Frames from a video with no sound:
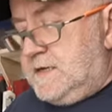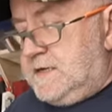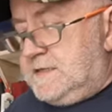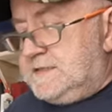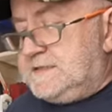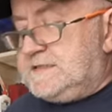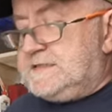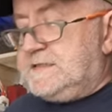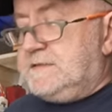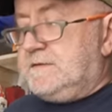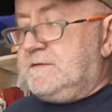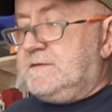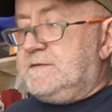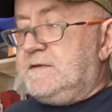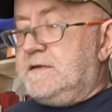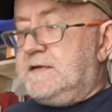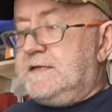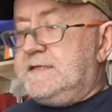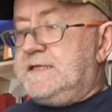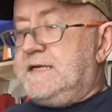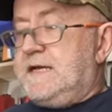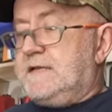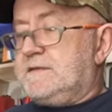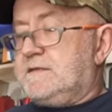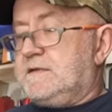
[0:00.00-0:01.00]
Still, I
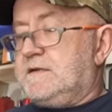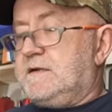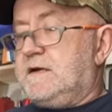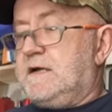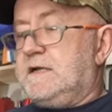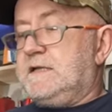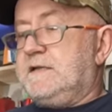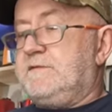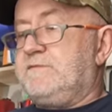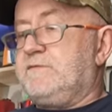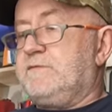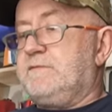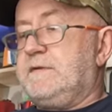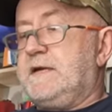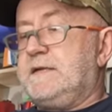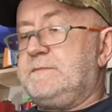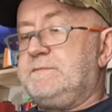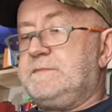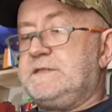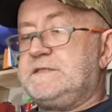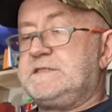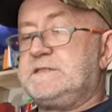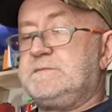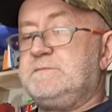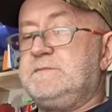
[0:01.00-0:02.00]
doubt that I'll ever run
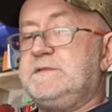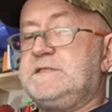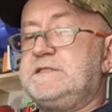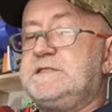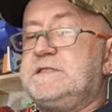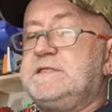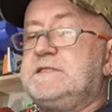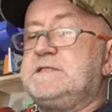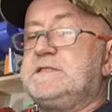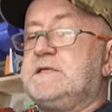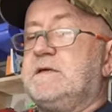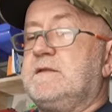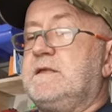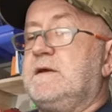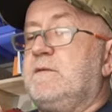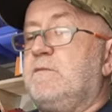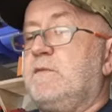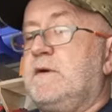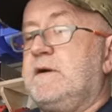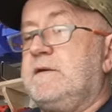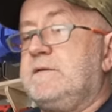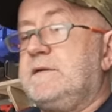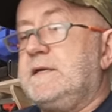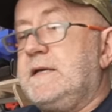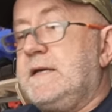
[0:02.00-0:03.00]
Mitsubishi, so that
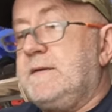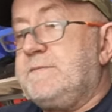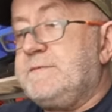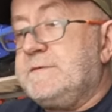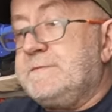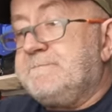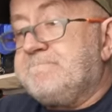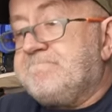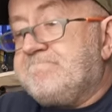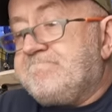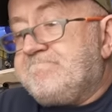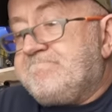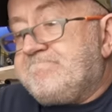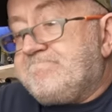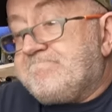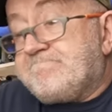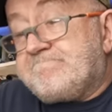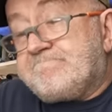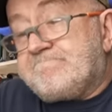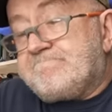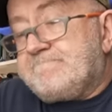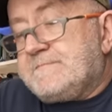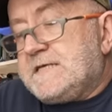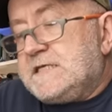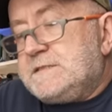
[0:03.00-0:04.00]
won't happen.
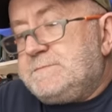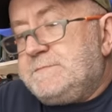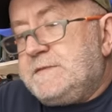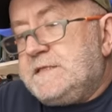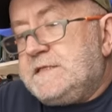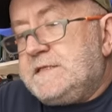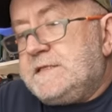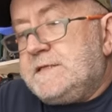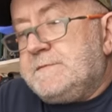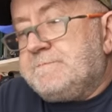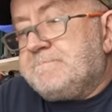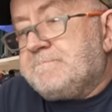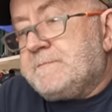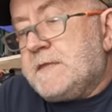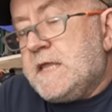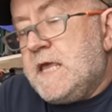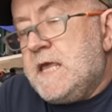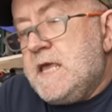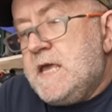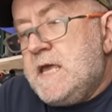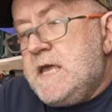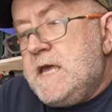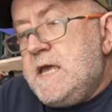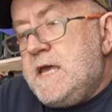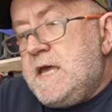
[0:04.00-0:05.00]
It's a pity.
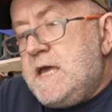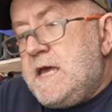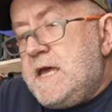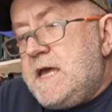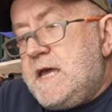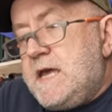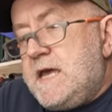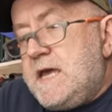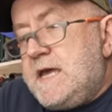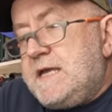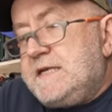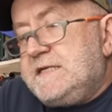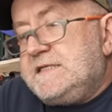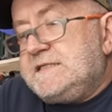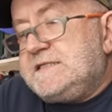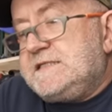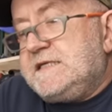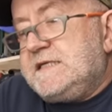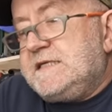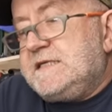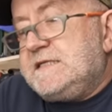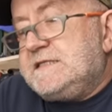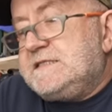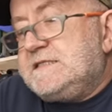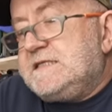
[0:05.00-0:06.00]
And is
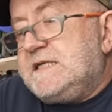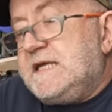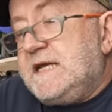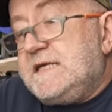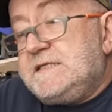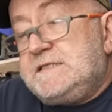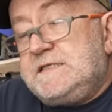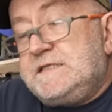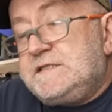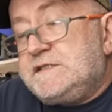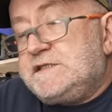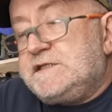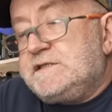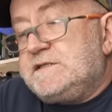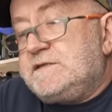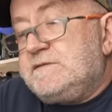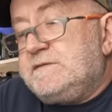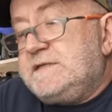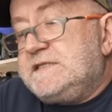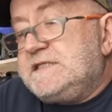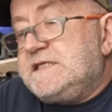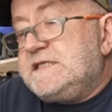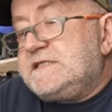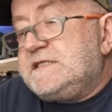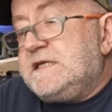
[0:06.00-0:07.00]
in addition to
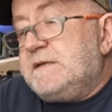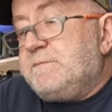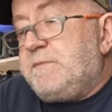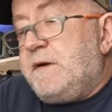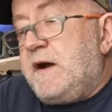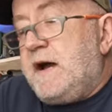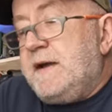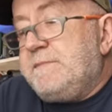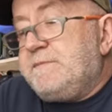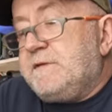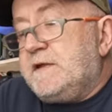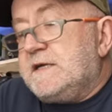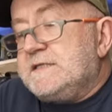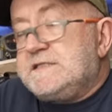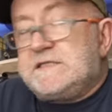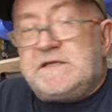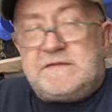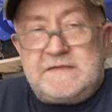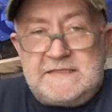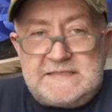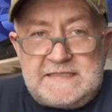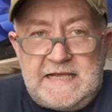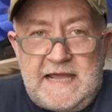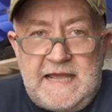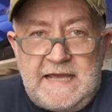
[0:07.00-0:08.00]
existing pipelines. So
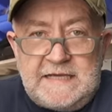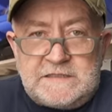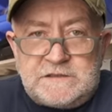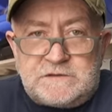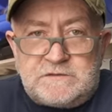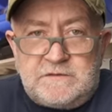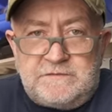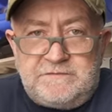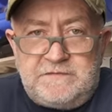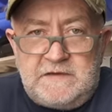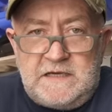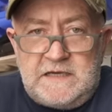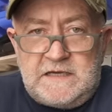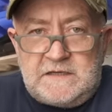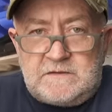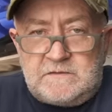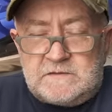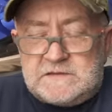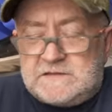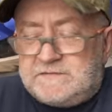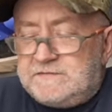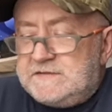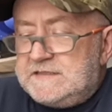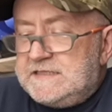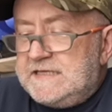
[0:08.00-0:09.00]
these are extra
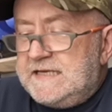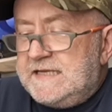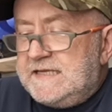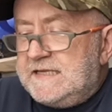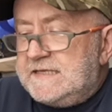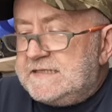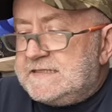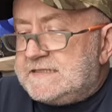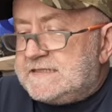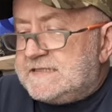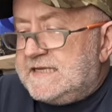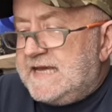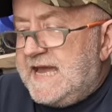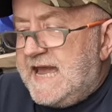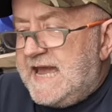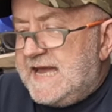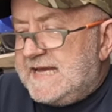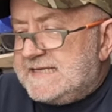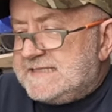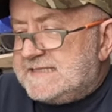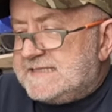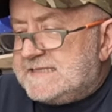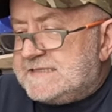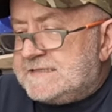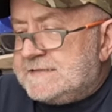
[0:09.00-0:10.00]
vehicles for dealers.
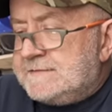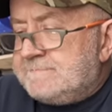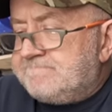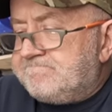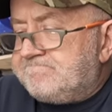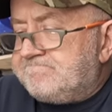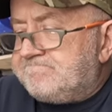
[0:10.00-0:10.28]
Yes!